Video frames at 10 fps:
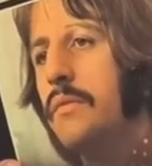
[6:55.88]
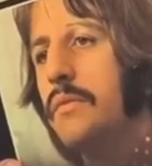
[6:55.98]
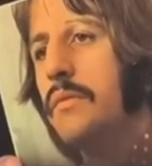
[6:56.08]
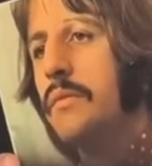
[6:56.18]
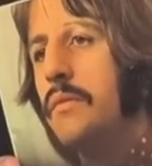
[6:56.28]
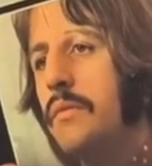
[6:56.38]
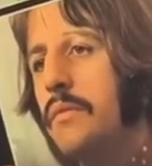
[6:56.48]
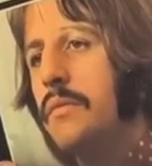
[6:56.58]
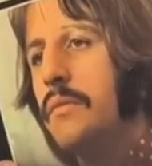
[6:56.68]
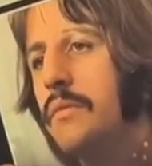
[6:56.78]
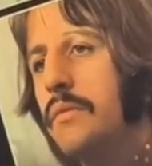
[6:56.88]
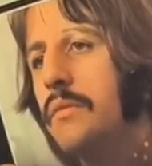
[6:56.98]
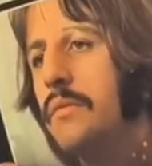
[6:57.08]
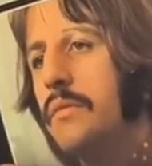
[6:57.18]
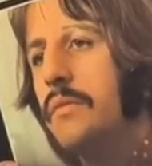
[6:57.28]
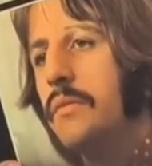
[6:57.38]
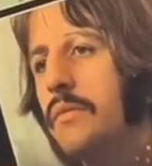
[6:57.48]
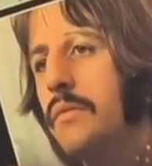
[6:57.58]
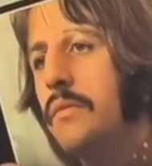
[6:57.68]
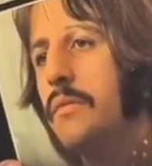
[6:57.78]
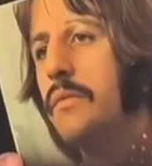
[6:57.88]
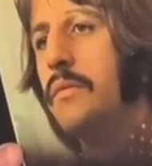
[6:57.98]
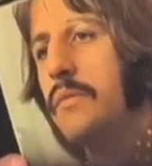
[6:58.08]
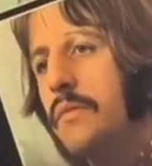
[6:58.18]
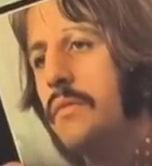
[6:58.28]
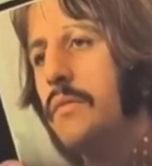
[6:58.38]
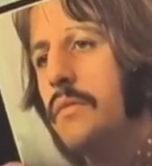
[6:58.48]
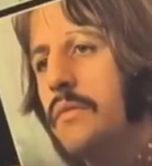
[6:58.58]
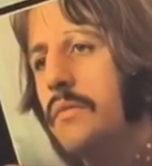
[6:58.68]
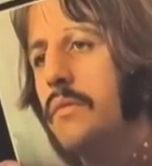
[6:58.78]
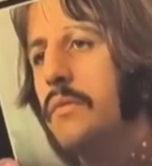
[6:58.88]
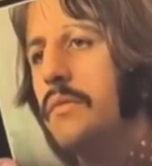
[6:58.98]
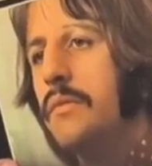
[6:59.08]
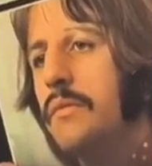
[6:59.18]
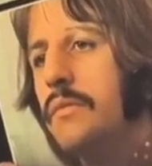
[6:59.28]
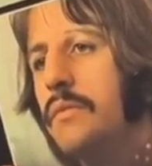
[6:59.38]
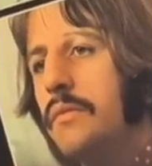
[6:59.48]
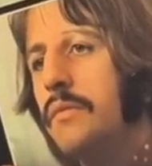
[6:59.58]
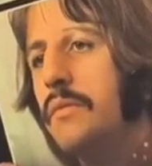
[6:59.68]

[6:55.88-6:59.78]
(silent)